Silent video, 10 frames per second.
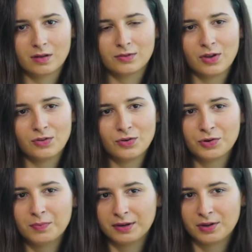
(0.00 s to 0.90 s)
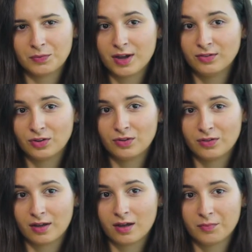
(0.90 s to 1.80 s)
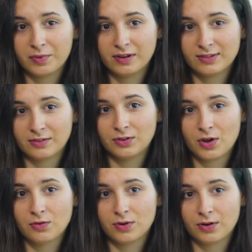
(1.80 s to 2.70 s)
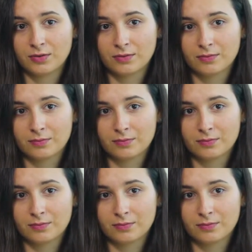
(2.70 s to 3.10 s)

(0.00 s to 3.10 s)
So in your opinion, where do you think companies tend to go wrong?